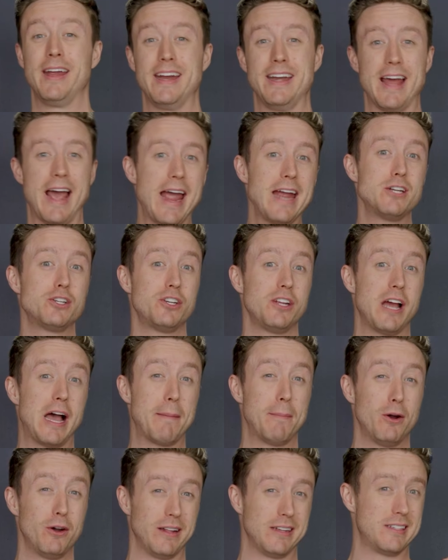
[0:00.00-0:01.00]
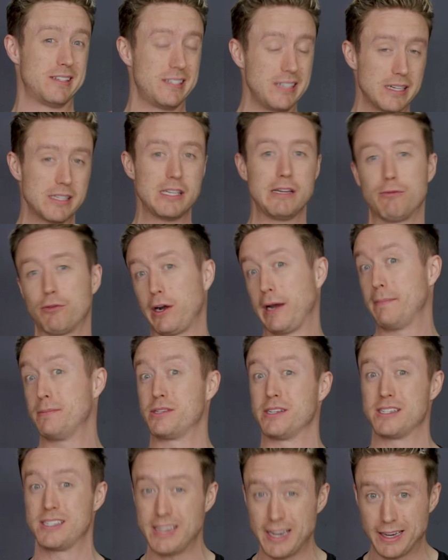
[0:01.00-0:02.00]
in HDR mode at 60 frames
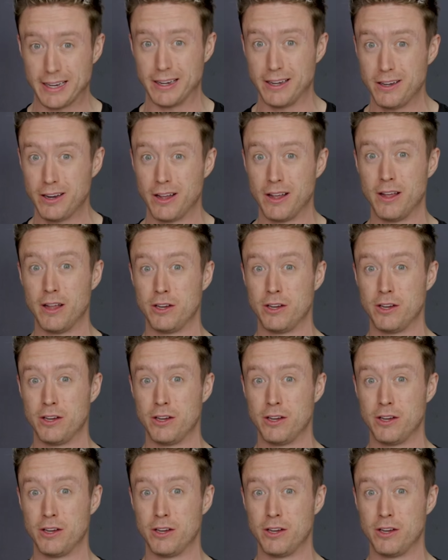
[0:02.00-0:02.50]
a second